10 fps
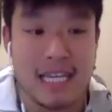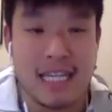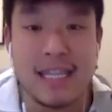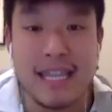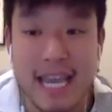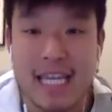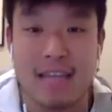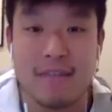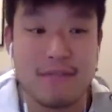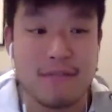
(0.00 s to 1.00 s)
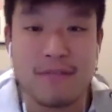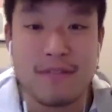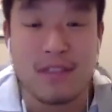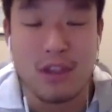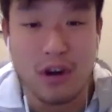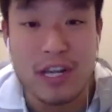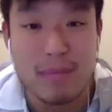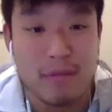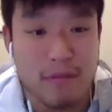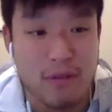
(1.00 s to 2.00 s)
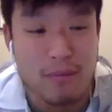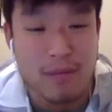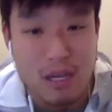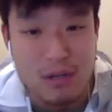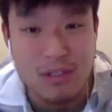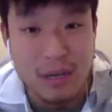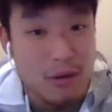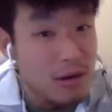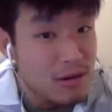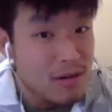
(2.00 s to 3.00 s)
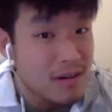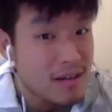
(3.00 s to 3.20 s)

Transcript: negative thirty before below zero.